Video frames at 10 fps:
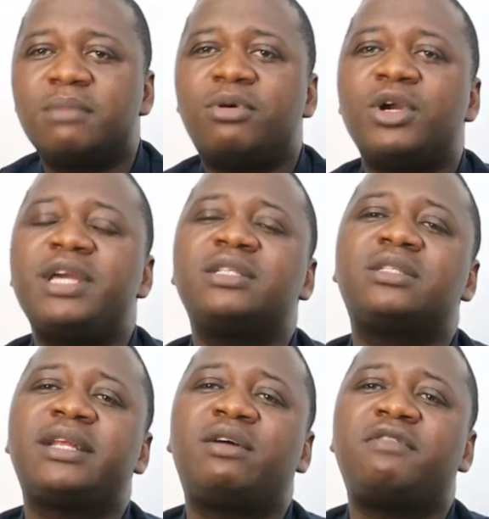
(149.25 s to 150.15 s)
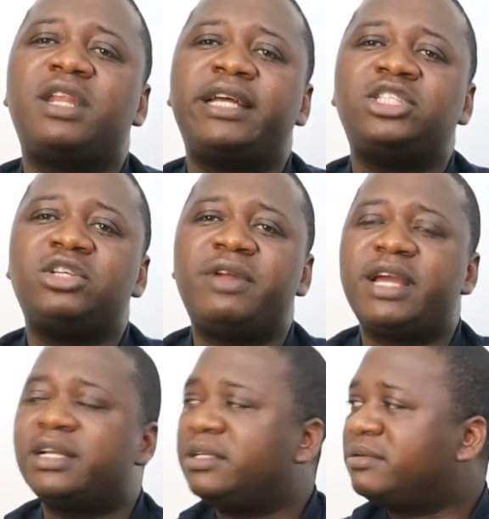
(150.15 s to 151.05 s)
But instead of the
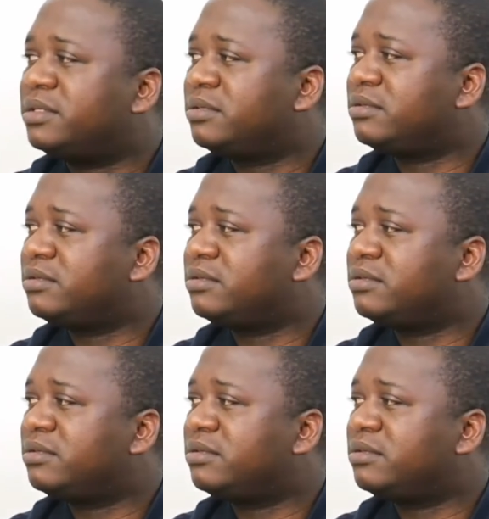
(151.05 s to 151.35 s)
Nigerian